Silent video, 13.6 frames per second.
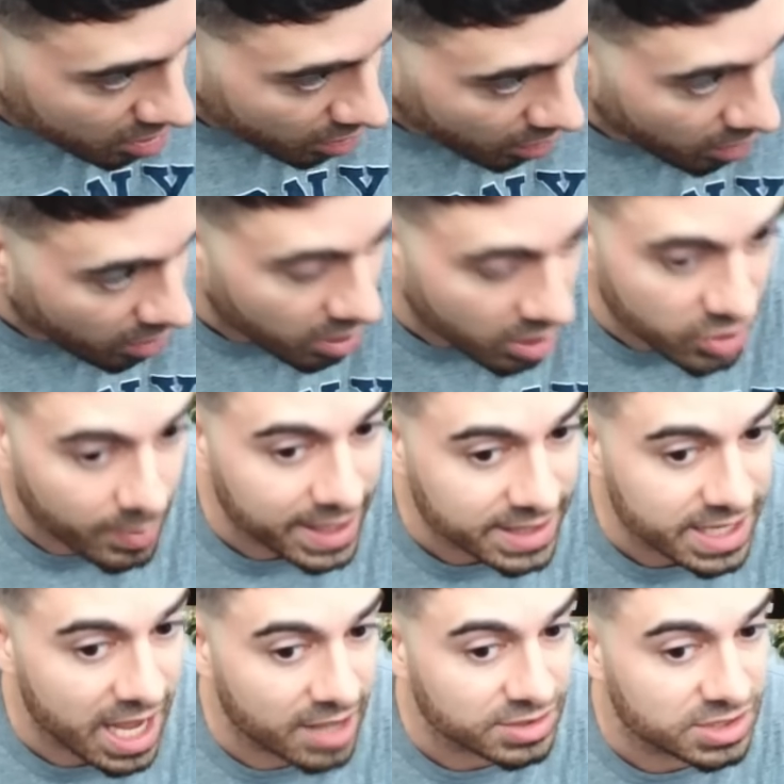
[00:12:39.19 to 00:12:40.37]
all the way
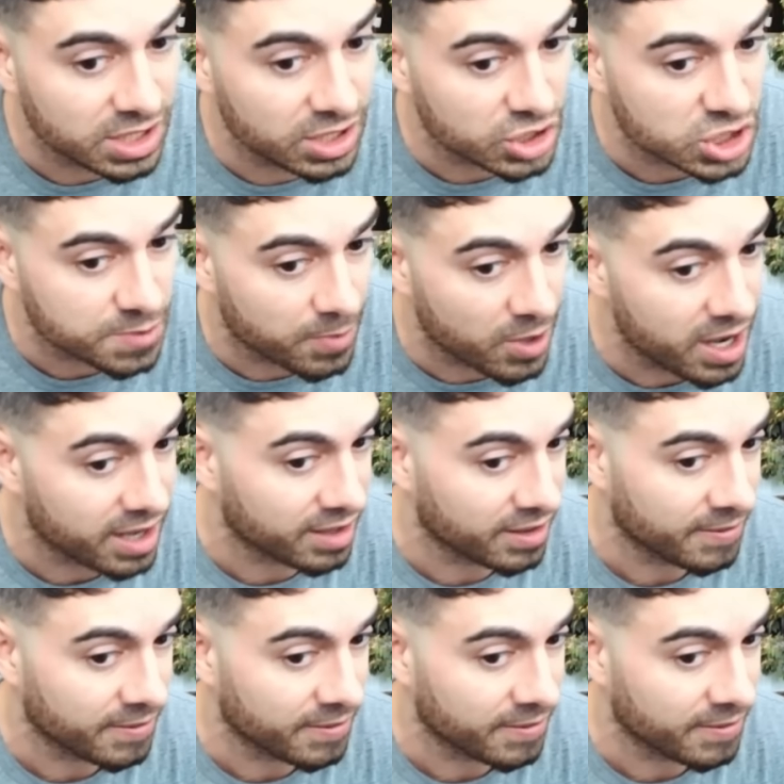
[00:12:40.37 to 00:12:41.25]
down to your spring.